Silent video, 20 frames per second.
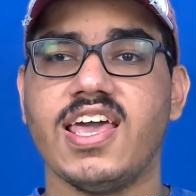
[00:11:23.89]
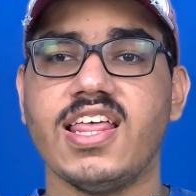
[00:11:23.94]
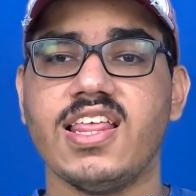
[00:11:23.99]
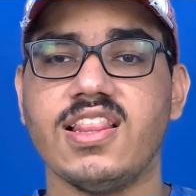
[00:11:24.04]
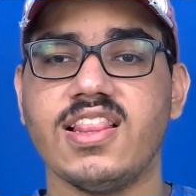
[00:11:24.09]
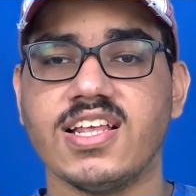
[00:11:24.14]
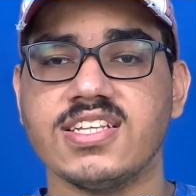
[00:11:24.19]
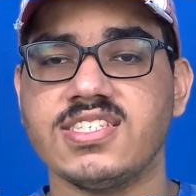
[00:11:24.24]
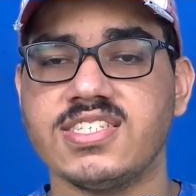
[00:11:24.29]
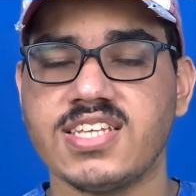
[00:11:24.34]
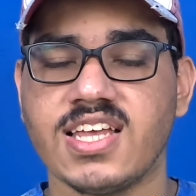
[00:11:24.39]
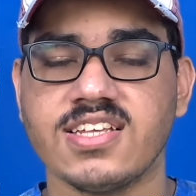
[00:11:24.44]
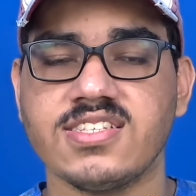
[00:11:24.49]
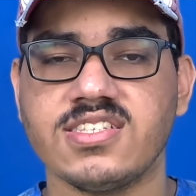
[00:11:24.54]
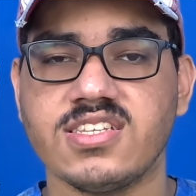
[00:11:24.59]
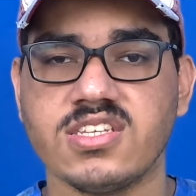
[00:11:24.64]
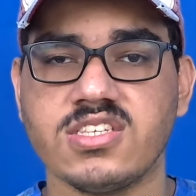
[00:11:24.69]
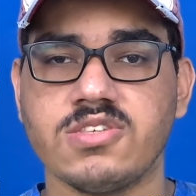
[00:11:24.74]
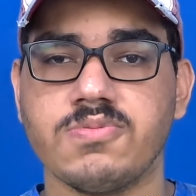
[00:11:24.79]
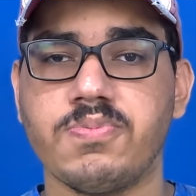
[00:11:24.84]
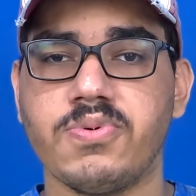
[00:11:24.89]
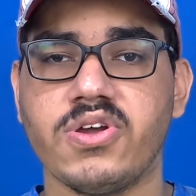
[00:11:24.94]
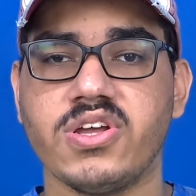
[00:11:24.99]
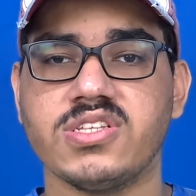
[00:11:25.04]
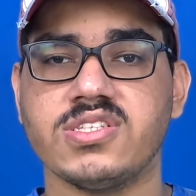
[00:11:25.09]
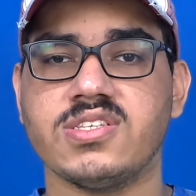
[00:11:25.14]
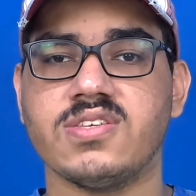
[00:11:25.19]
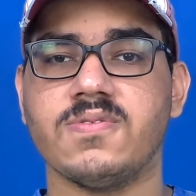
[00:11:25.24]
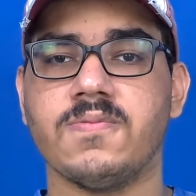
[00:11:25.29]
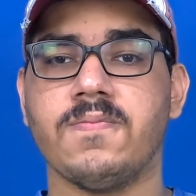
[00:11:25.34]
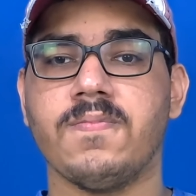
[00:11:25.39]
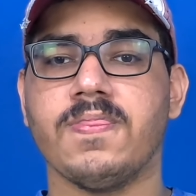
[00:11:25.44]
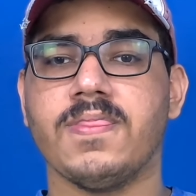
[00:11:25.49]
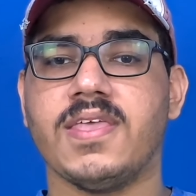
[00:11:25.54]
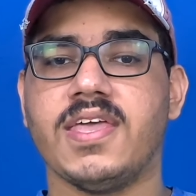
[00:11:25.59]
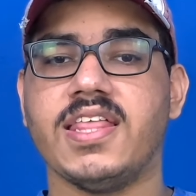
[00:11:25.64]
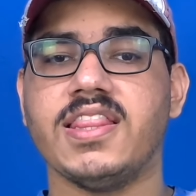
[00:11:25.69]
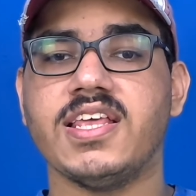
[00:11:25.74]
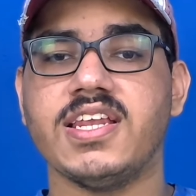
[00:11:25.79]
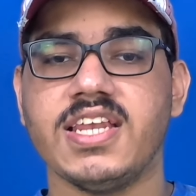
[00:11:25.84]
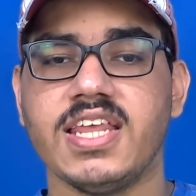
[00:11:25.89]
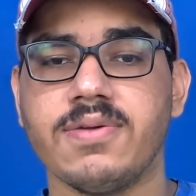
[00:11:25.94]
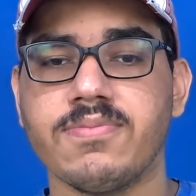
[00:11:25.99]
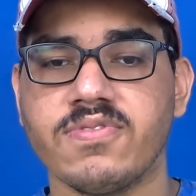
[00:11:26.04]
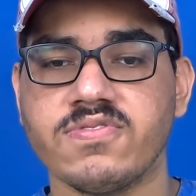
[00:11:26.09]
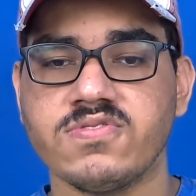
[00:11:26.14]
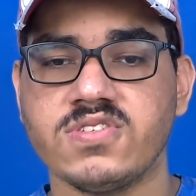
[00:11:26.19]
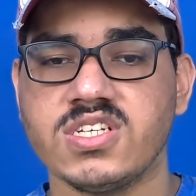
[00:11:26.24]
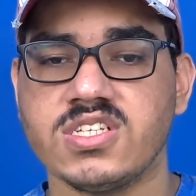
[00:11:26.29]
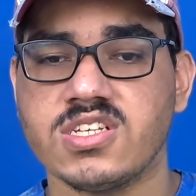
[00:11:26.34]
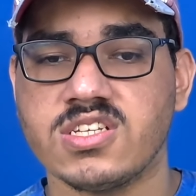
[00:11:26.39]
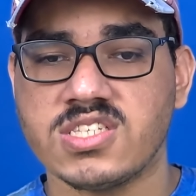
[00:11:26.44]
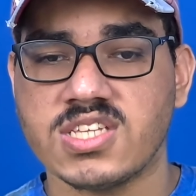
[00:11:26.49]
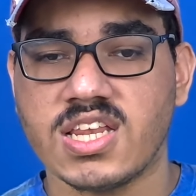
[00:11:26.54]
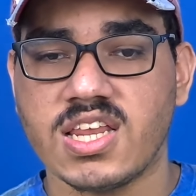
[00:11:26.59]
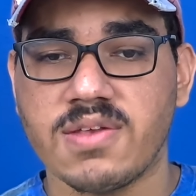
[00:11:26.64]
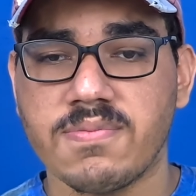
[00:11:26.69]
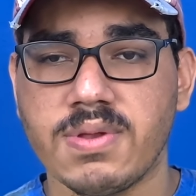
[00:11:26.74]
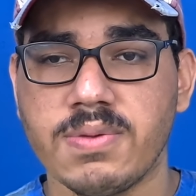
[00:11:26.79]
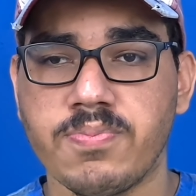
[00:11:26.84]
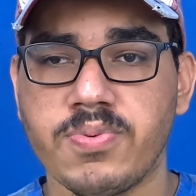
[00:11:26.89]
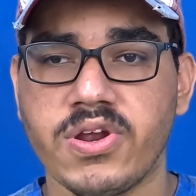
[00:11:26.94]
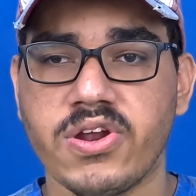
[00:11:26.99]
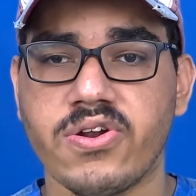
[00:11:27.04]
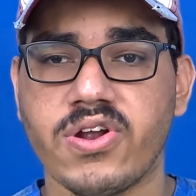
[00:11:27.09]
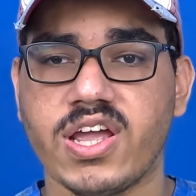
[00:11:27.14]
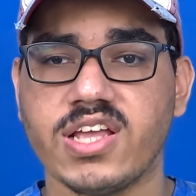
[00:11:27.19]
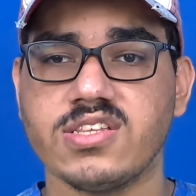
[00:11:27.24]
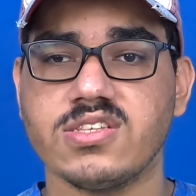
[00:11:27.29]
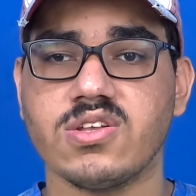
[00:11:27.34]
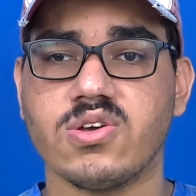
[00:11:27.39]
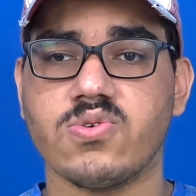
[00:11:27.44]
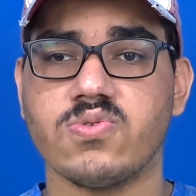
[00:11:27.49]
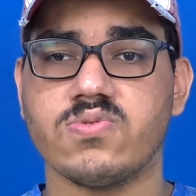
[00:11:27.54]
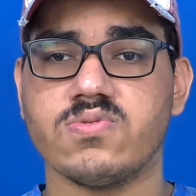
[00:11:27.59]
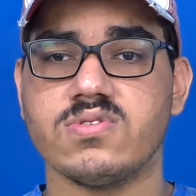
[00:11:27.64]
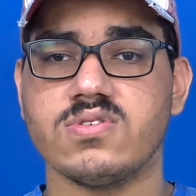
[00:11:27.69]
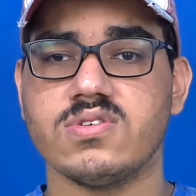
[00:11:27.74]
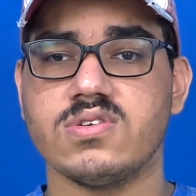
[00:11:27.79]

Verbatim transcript: Let's test the spirit in the name of Jesus. And let me pray right now.